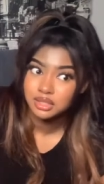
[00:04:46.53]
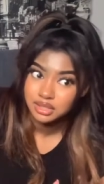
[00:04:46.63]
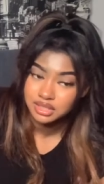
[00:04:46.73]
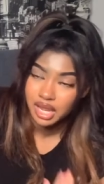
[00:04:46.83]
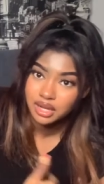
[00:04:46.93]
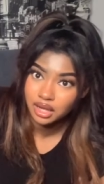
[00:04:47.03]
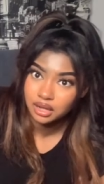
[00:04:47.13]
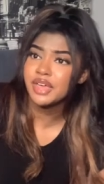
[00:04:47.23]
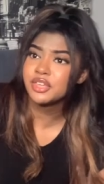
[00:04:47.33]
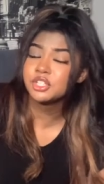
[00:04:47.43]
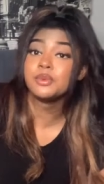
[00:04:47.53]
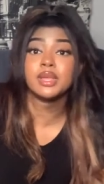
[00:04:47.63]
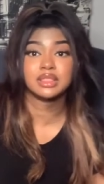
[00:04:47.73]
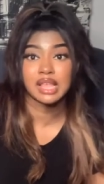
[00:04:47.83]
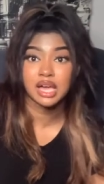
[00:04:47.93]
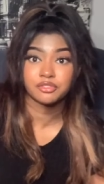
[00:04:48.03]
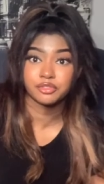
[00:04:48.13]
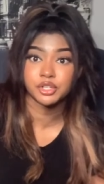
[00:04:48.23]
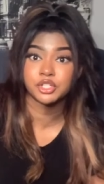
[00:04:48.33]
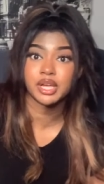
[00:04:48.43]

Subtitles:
Danielle, I think she went live first.